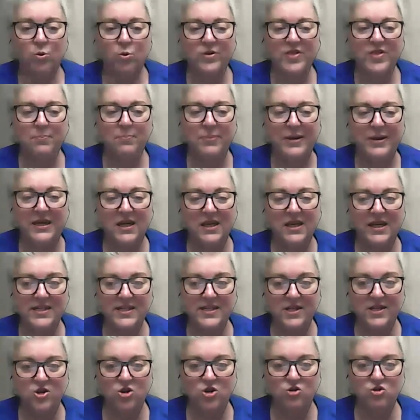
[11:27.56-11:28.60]

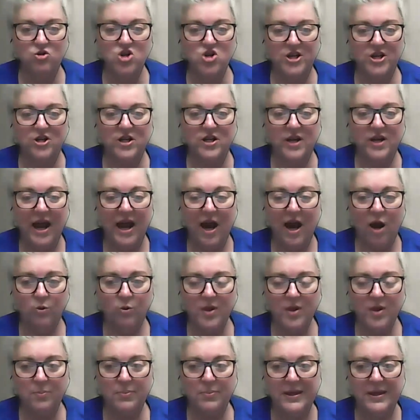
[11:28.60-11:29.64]
penalizing you, Sharon? How yeah, were
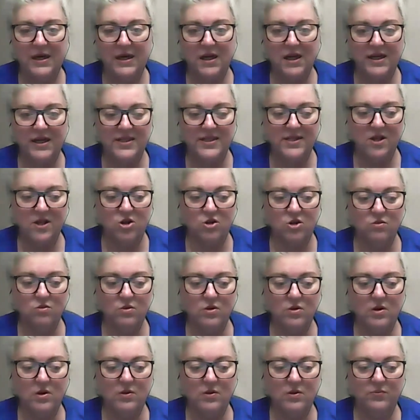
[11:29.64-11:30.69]
they the, penalizing you?
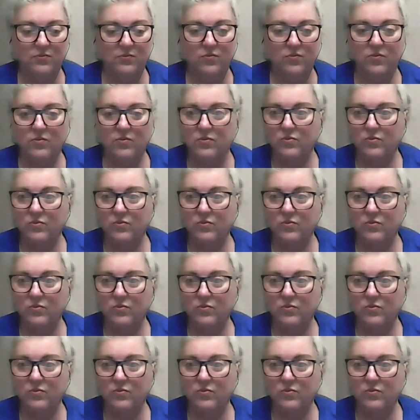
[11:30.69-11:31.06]
Oh, yeah. The